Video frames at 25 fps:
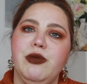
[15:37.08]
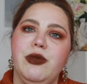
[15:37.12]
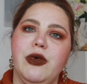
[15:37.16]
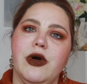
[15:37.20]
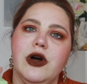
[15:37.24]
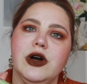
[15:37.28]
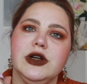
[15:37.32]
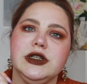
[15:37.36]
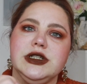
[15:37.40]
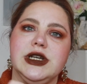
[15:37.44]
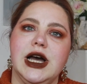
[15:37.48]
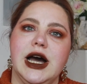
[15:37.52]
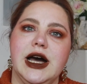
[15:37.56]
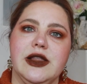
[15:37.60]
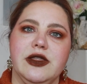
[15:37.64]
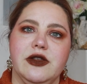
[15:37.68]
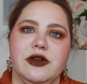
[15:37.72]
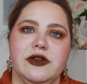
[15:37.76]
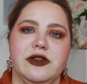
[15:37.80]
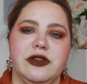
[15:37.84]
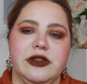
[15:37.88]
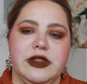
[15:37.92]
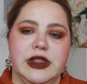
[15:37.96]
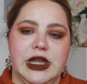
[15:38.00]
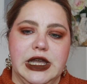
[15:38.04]
bought
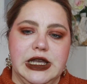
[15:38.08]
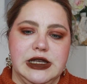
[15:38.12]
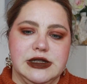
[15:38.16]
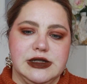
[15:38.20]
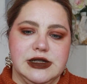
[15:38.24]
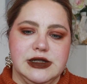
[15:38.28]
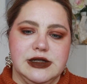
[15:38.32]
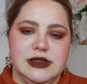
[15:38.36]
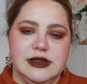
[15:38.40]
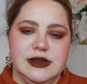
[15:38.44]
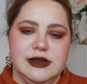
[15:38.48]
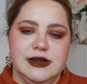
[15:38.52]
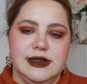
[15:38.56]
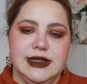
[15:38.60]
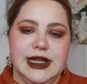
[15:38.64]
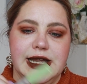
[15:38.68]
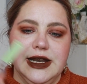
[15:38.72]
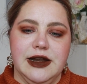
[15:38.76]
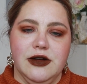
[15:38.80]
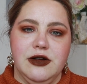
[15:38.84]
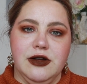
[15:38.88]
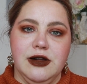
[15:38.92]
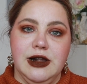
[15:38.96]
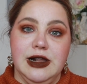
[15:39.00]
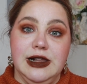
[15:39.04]
other things
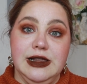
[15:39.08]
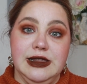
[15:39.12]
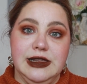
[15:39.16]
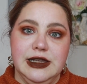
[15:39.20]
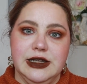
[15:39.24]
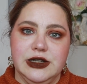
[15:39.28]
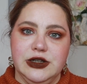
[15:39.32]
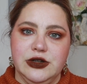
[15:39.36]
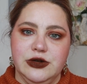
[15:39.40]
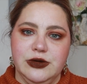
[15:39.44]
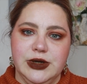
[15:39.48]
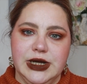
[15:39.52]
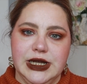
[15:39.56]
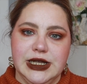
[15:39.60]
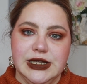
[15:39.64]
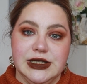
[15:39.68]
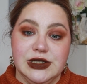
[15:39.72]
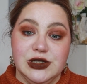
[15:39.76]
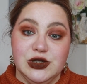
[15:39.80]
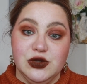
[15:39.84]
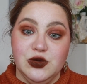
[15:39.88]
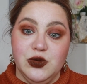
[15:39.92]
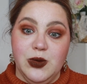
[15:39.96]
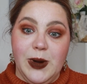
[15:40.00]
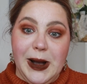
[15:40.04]
that are glittery
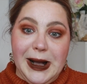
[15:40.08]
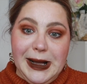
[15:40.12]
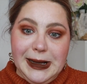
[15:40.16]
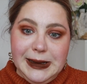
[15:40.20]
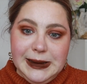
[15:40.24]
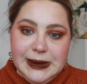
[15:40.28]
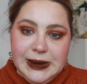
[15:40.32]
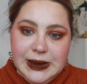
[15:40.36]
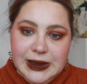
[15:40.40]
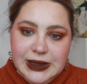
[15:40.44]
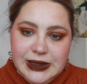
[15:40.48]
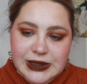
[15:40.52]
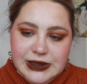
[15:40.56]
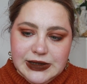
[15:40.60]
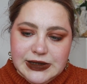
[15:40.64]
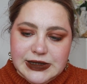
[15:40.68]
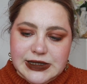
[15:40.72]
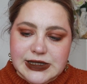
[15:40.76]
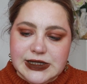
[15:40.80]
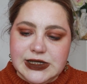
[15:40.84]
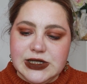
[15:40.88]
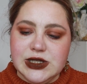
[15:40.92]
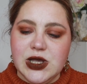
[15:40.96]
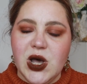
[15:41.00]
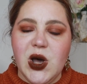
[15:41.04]
as well.
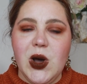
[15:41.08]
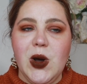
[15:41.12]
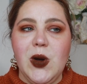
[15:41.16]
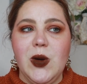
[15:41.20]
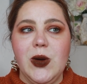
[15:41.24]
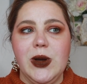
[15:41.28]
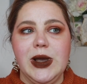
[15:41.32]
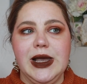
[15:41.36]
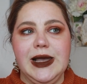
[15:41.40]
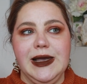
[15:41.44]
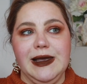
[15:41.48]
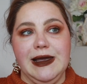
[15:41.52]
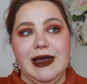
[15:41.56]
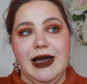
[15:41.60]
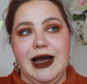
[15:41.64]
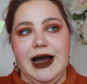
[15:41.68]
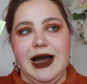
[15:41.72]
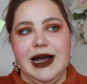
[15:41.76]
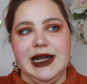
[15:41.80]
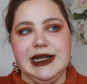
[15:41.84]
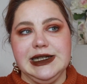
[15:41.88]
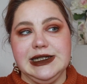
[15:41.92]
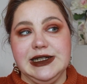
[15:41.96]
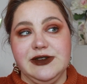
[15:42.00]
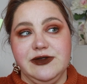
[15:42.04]
So yeah,
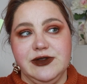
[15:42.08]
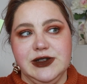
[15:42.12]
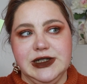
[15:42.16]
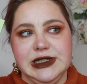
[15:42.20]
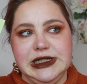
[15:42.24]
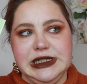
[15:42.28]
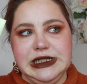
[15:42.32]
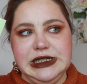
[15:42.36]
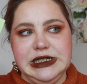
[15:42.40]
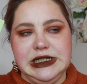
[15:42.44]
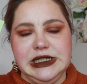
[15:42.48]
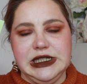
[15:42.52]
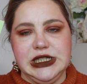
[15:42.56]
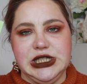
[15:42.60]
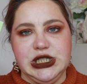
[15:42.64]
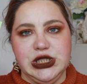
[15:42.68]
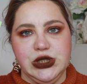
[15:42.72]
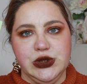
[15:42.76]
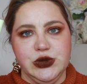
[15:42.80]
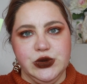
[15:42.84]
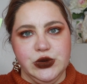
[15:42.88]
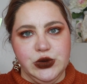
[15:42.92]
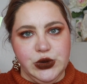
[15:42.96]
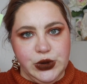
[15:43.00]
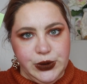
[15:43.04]
I definitely need
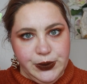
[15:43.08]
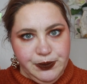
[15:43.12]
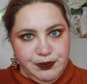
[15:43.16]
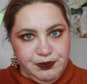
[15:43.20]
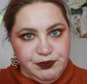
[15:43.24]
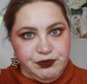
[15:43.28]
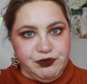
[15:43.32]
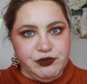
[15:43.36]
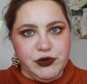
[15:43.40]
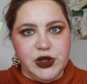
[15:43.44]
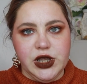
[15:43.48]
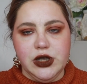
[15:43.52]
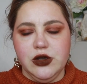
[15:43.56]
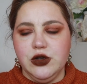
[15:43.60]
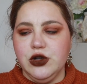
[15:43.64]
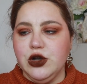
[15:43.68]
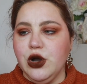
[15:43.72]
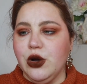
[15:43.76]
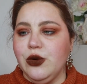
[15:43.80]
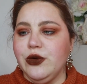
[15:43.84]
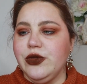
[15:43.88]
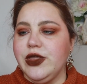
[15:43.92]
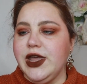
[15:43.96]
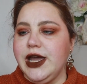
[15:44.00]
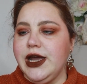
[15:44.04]
to
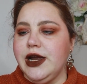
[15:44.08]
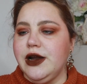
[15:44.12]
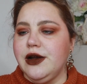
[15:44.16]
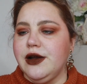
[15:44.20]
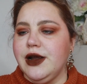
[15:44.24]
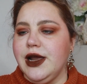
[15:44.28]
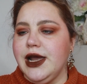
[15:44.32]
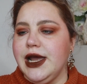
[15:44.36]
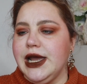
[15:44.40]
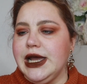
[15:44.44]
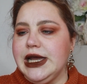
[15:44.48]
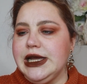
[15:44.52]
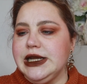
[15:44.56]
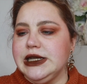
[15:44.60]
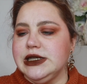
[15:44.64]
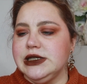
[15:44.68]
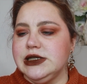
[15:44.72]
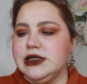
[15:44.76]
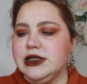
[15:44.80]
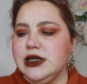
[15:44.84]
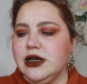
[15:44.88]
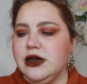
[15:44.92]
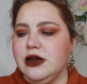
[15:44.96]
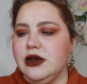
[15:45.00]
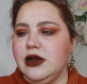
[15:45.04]
go there
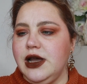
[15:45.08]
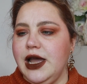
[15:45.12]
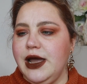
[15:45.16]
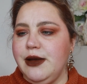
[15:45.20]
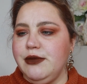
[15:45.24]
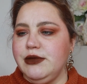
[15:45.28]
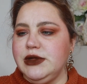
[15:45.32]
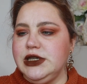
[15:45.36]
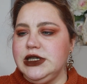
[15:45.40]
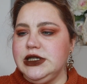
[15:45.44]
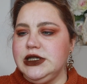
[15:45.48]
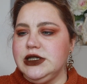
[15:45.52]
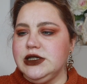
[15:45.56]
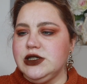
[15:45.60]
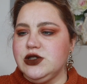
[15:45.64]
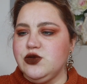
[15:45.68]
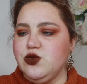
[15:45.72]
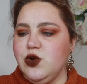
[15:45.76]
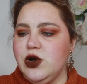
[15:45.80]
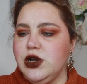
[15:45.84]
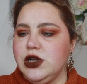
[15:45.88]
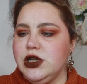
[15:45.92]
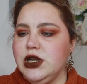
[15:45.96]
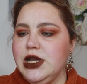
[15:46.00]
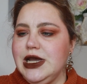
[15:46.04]
and empty this
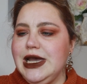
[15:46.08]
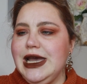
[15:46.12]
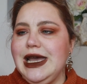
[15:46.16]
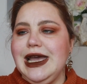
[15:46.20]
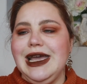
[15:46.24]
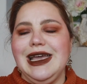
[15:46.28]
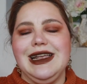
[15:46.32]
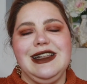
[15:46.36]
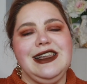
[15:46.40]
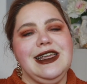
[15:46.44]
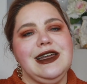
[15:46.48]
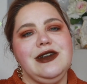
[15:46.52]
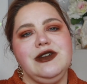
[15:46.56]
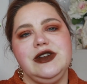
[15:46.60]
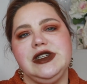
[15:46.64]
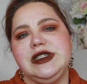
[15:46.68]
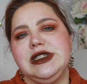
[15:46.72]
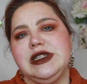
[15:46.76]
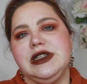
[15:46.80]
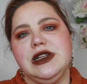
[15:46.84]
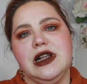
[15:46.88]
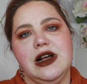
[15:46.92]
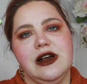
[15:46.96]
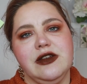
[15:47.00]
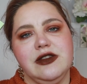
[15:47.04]
one. There
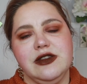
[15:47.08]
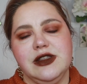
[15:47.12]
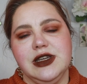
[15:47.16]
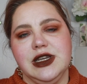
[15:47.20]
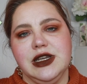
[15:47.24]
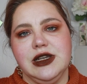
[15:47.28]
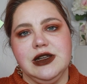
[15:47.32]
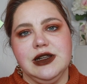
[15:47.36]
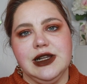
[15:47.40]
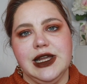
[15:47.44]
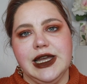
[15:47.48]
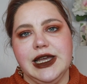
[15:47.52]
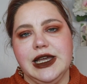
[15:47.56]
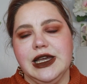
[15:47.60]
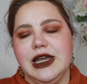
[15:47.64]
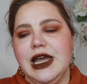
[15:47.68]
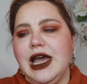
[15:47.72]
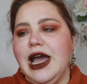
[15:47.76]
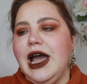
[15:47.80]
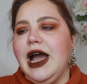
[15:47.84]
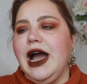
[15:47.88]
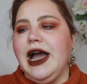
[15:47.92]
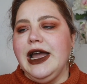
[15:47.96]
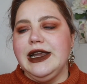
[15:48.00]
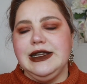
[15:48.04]
is nothing like,
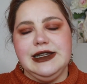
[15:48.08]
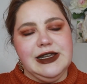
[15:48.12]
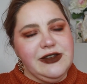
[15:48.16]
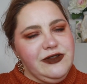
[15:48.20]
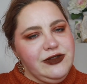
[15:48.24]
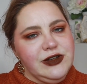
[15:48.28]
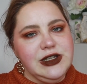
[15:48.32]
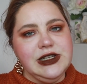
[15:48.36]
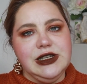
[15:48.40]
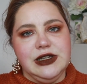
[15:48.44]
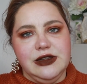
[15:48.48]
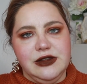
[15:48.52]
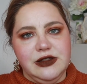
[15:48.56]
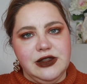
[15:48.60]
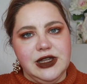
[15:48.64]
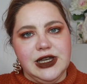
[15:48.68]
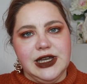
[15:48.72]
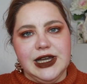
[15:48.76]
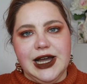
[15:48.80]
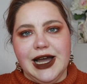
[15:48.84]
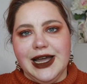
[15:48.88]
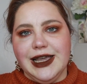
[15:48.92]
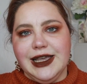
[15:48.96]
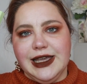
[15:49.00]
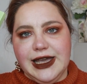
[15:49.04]
I definitely
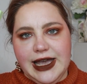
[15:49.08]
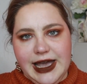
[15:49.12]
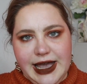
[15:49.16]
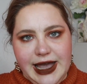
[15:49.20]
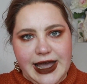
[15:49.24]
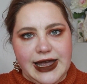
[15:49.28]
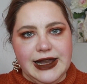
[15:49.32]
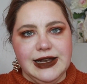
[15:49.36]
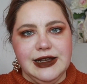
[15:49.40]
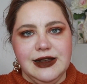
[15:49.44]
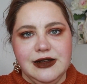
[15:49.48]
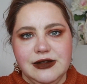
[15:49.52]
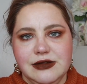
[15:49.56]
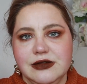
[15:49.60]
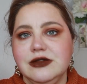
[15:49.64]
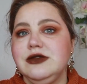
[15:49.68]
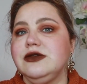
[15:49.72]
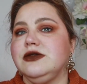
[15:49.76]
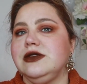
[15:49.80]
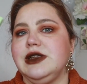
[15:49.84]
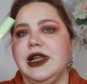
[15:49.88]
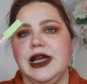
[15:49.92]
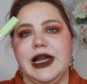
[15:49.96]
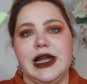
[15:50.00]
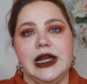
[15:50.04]
think I can
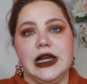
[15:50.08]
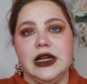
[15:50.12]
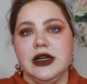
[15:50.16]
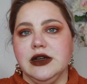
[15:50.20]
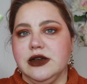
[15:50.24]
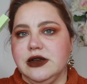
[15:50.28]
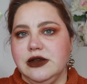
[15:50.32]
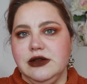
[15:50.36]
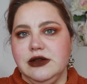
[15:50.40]
like